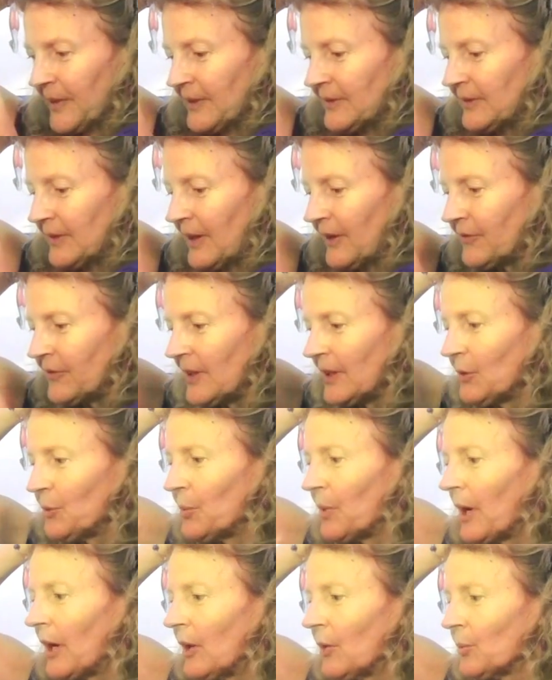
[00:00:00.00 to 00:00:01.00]
Definitely
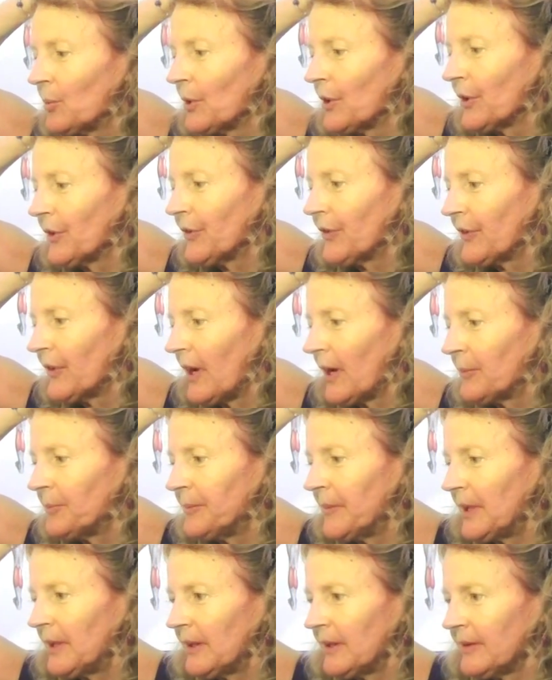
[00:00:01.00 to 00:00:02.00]
well worth a
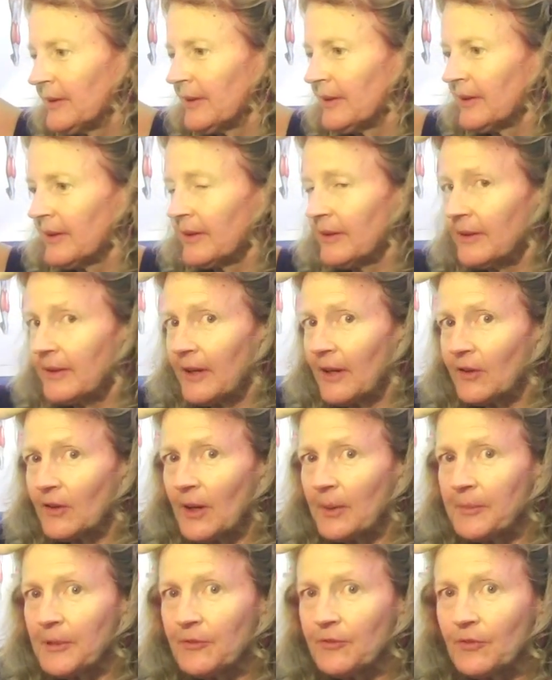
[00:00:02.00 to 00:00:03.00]
minute. Now
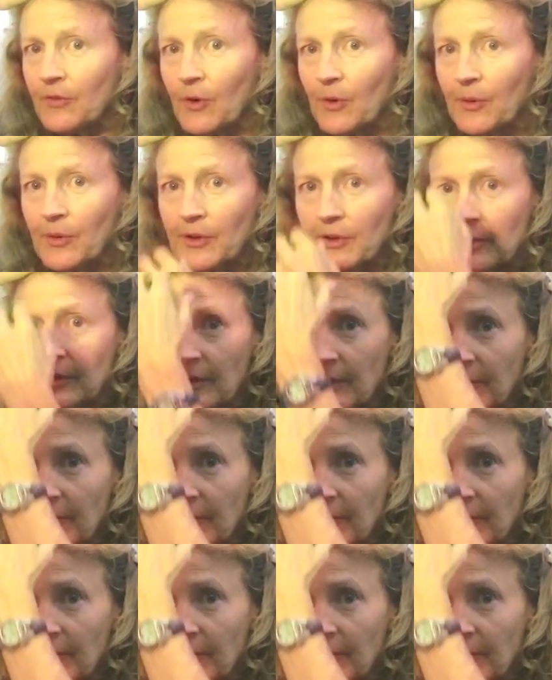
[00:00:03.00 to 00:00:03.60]
coming forward,